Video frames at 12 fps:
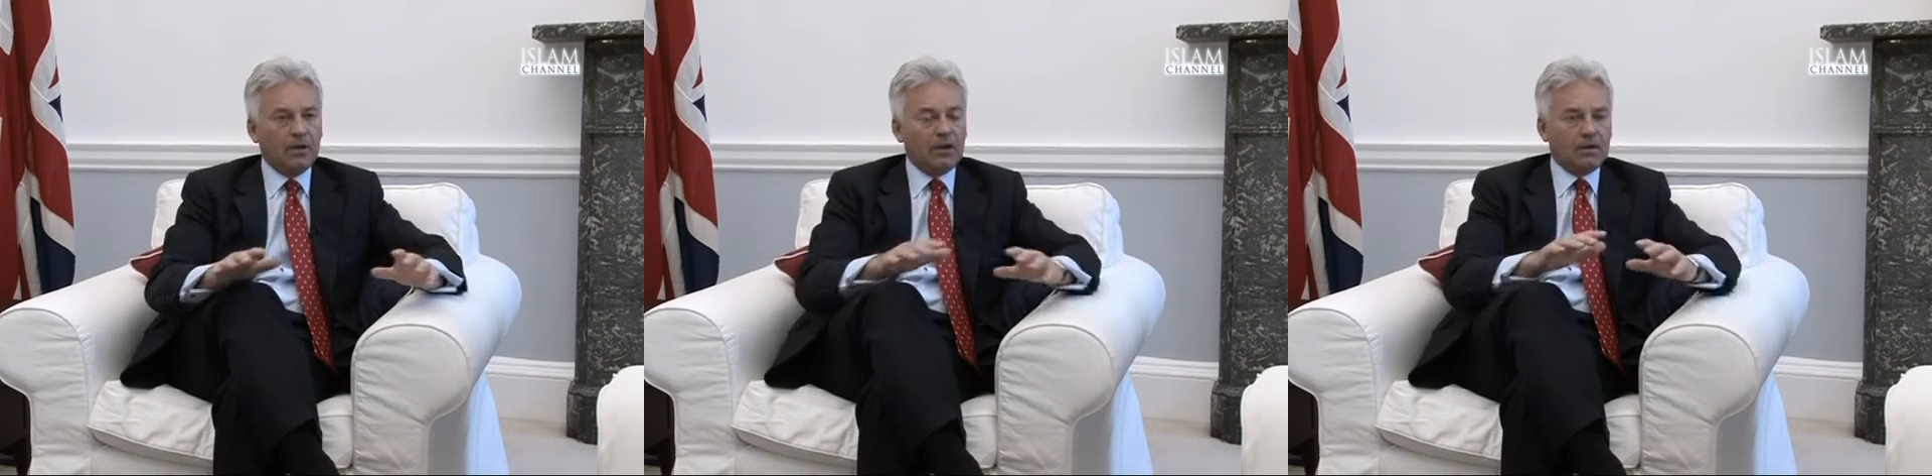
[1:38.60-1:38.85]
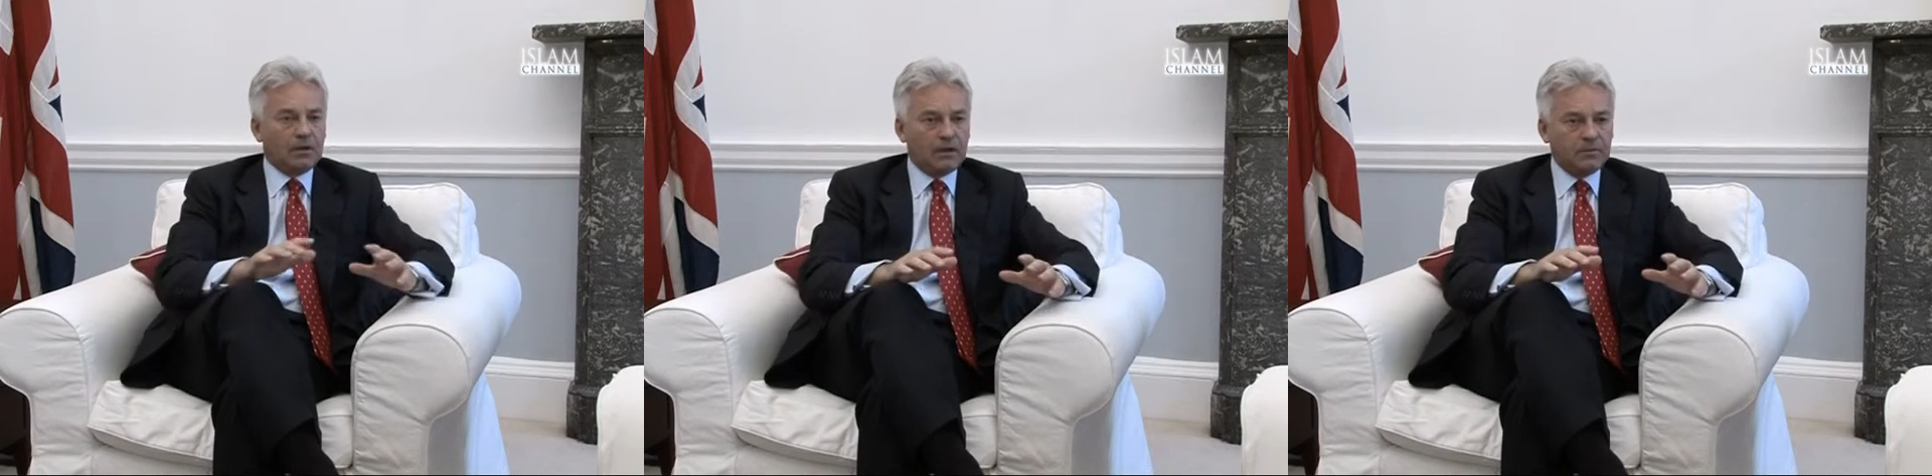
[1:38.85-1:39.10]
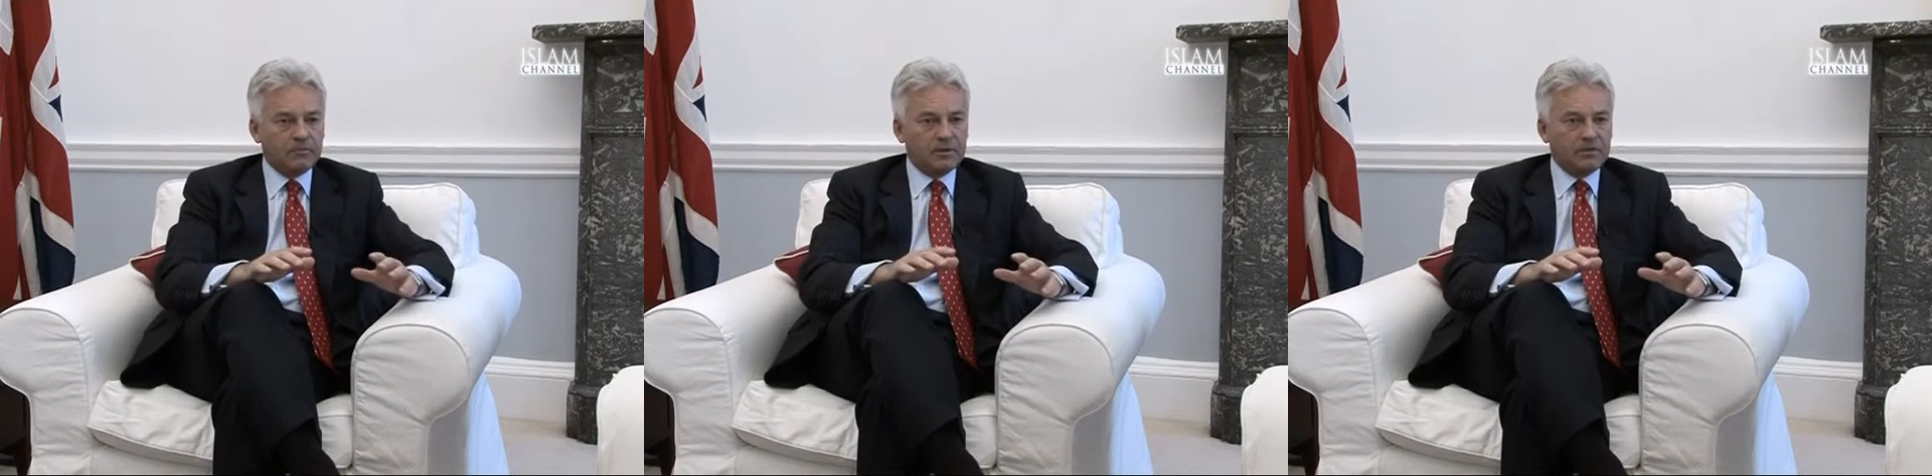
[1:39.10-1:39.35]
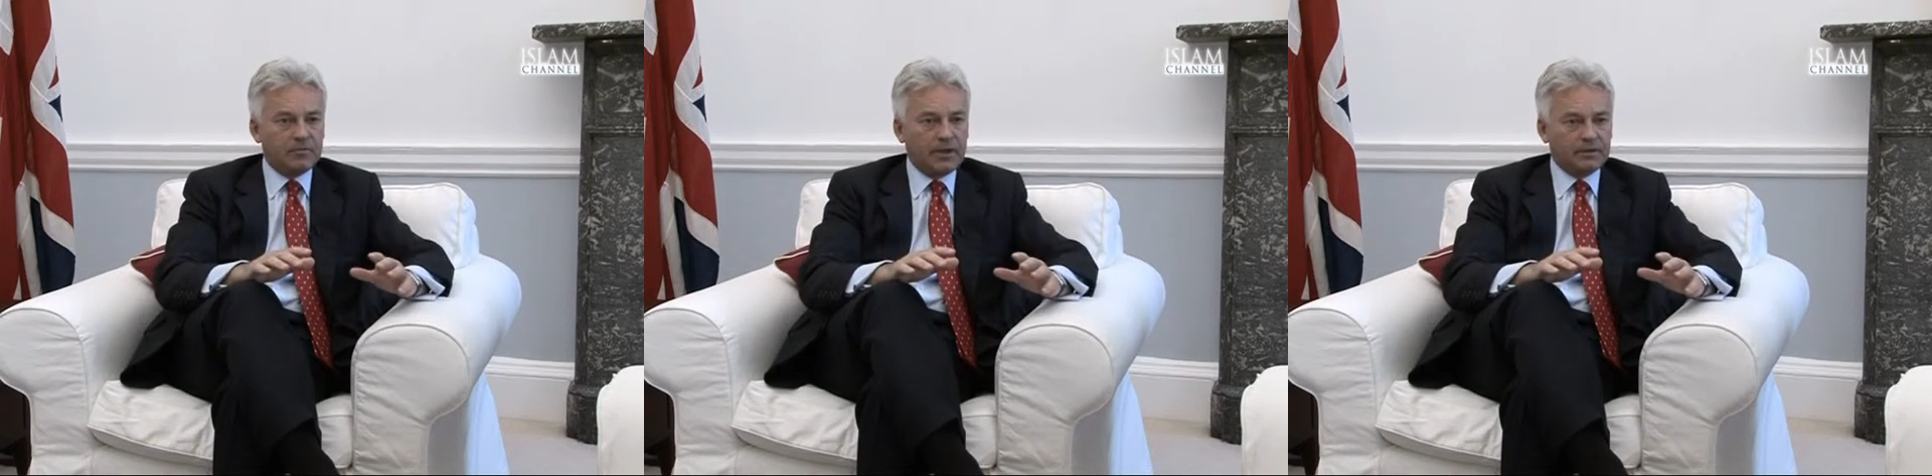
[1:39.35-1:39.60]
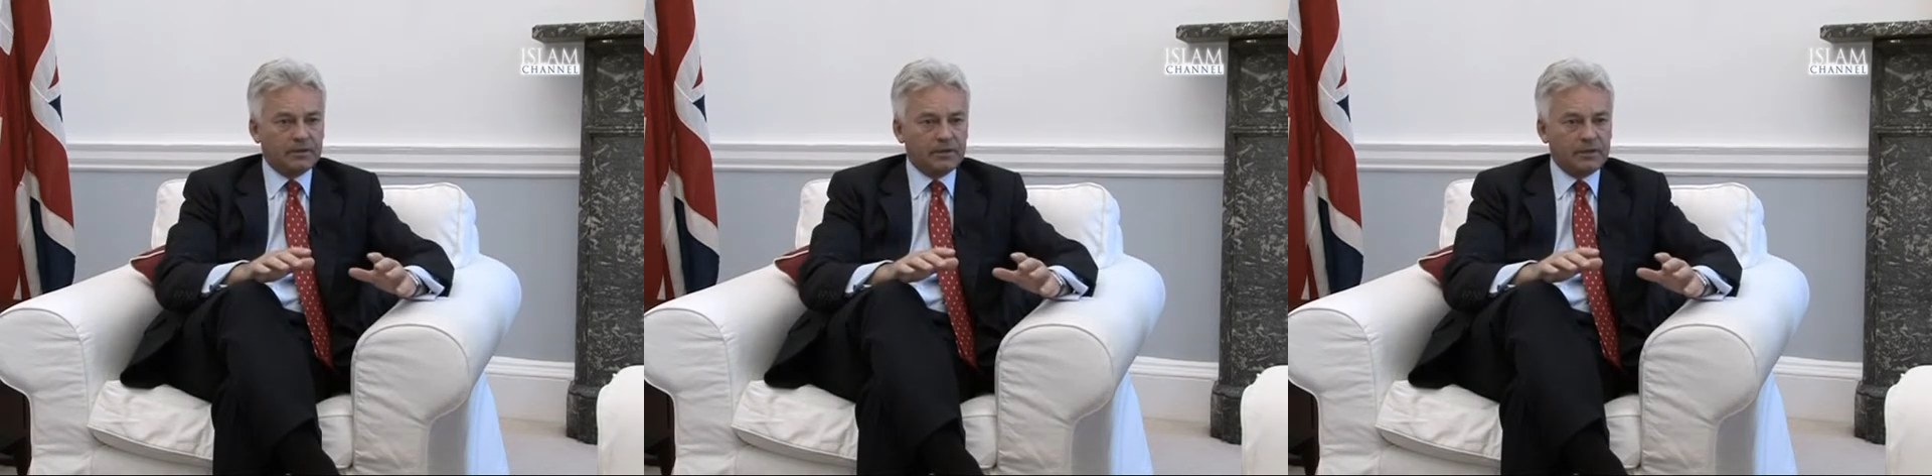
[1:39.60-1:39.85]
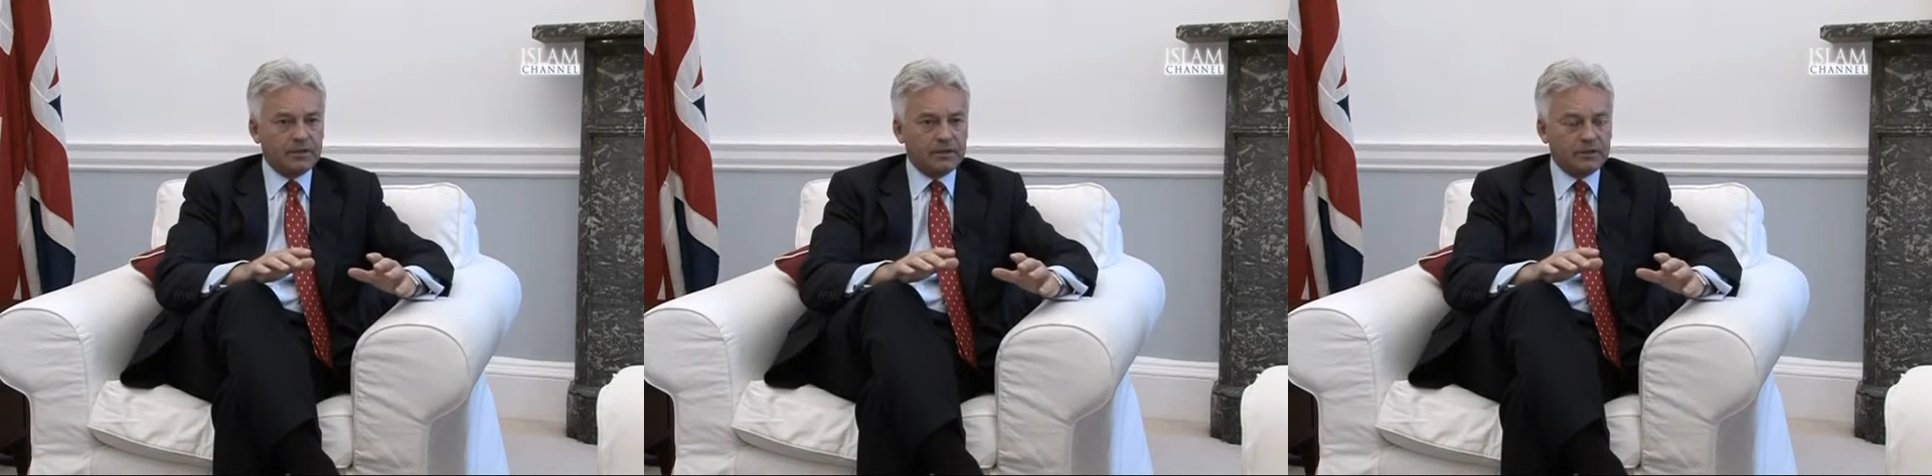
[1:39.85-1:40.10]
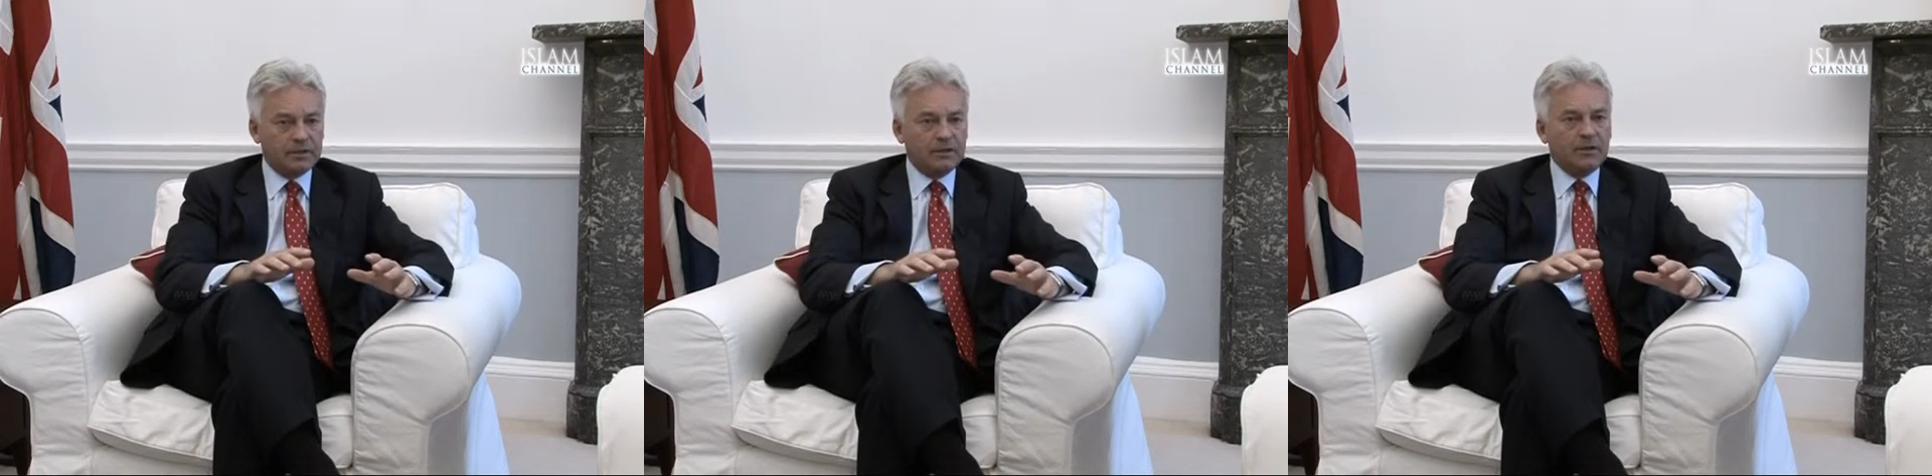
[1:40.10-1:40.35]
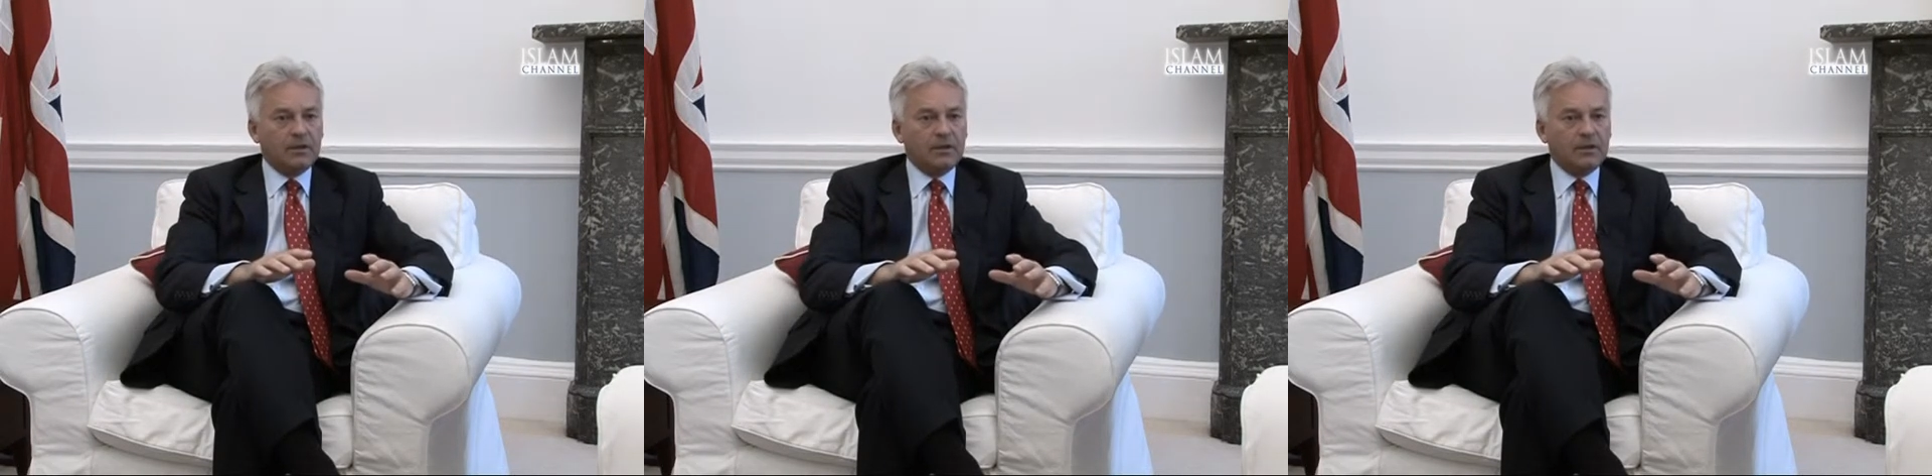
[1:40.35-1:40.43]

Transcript: and the government of Bangladesh